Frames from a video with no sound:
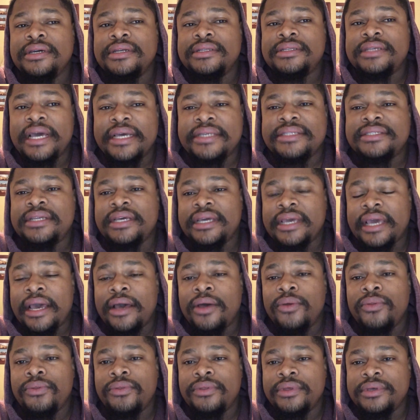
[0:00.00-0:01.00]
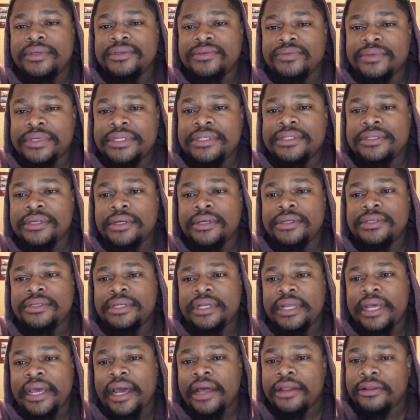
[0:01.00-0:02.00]
testing out this research
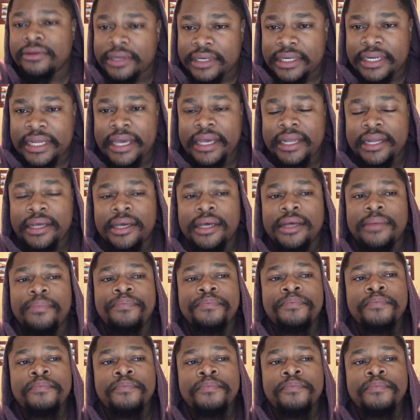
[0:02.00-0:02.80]
and gathering data.